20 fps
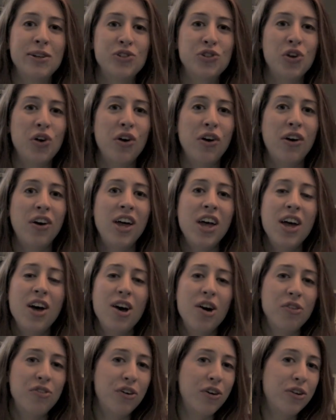special
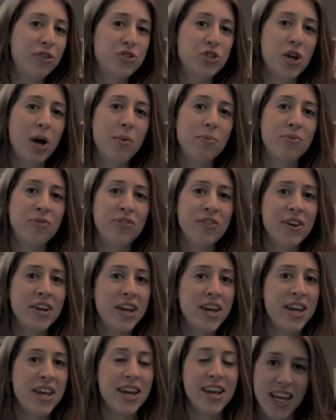Photoshop
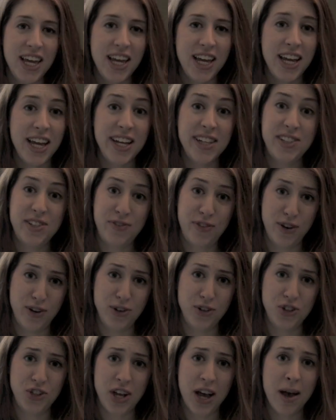free. It's
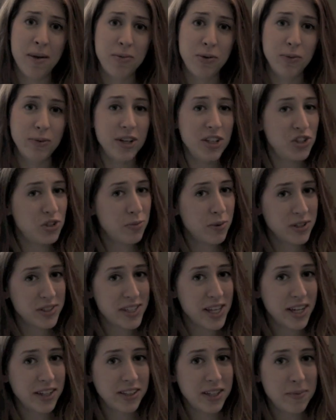photoshopped, which
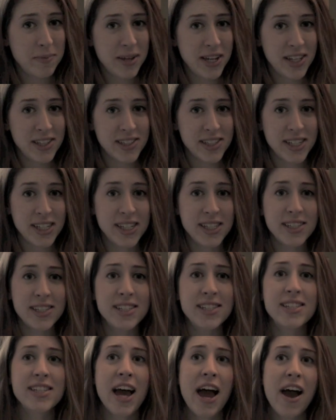most likely means it's
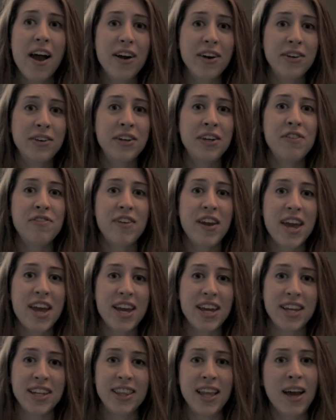entirely
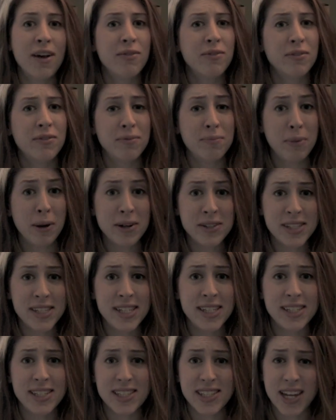fake and that
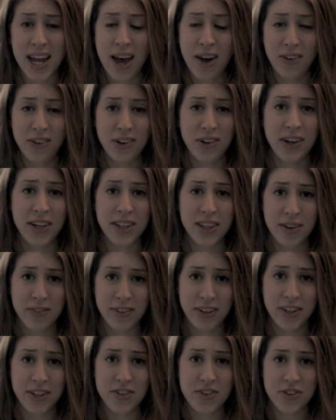person does not look like they
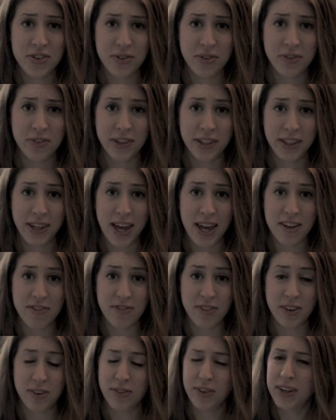really do in real
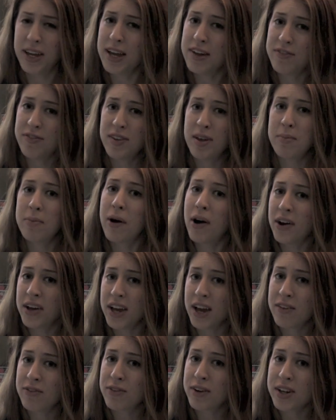life. In real life, they
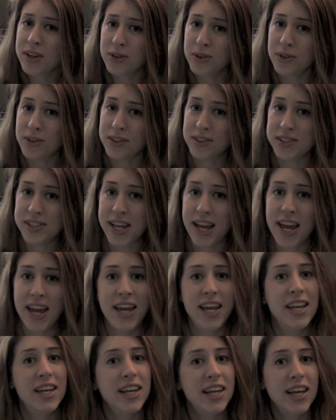probably have wrinkles
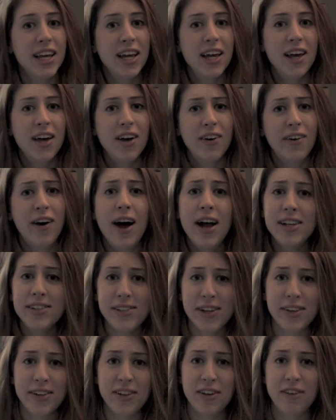and
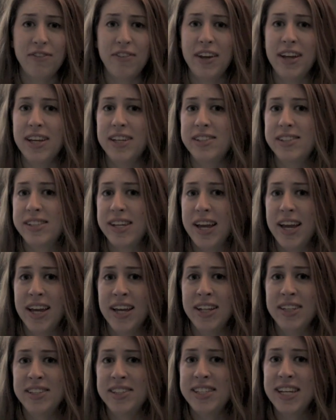lines on their face
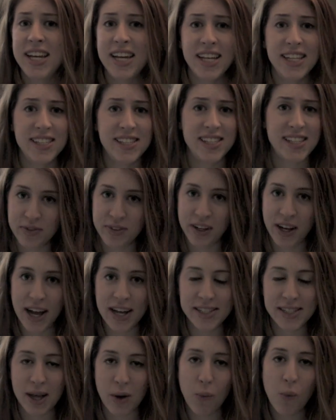and zits.
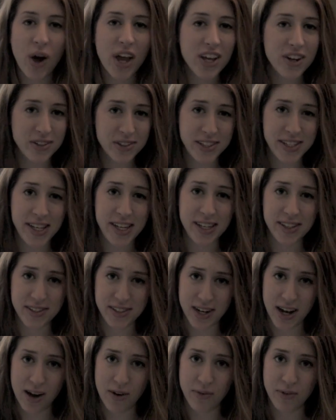Realize that what you're seeing
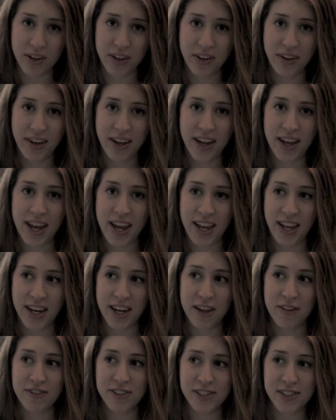is not real,
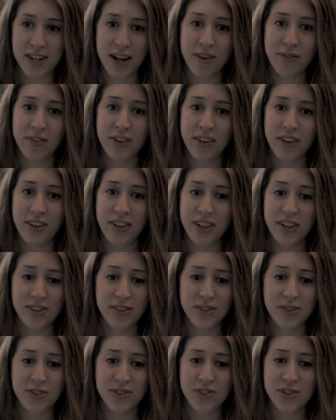and if it's not real, then
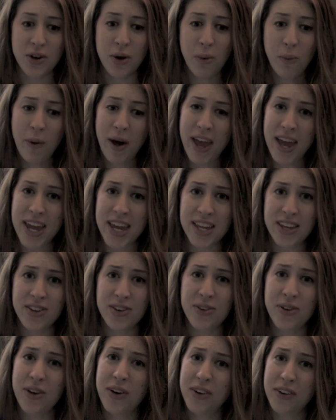there's no way
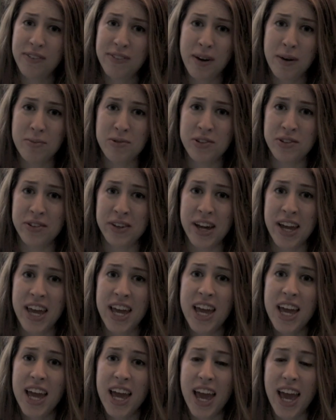you could live up to
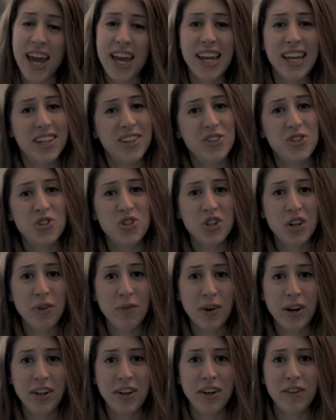it. And you
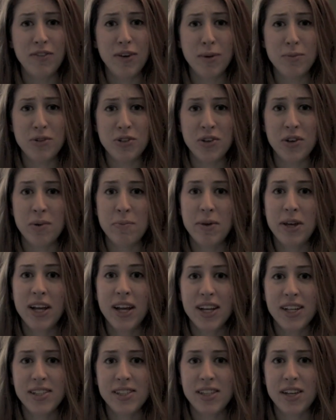shouldn't want to live up to it,
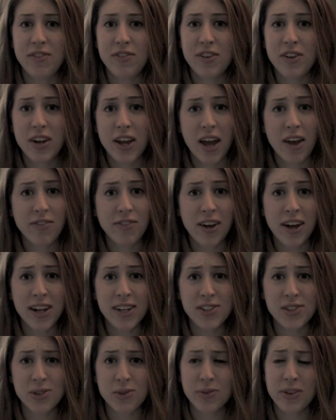because if you didn't have
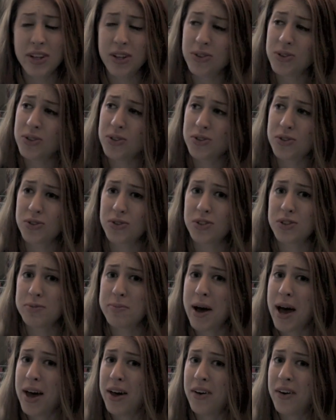lines or wrinkles or
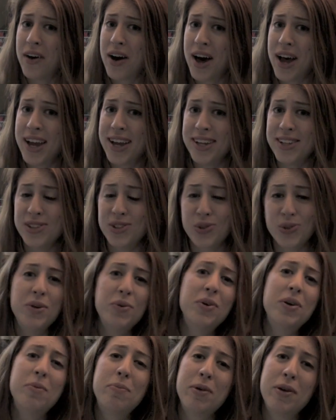smile lines,
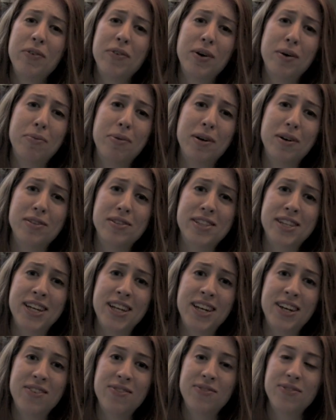you wouldn't be a real
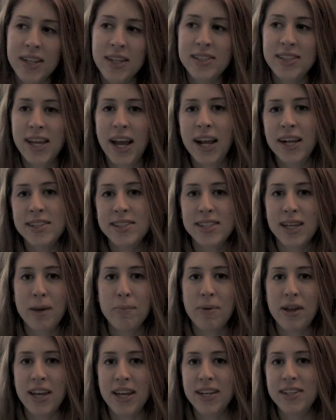person. The second
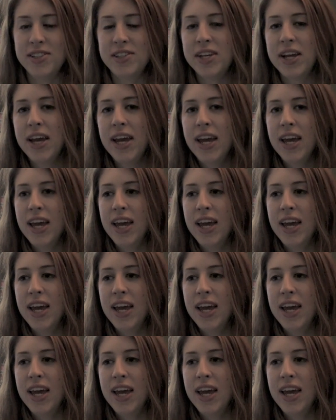step is,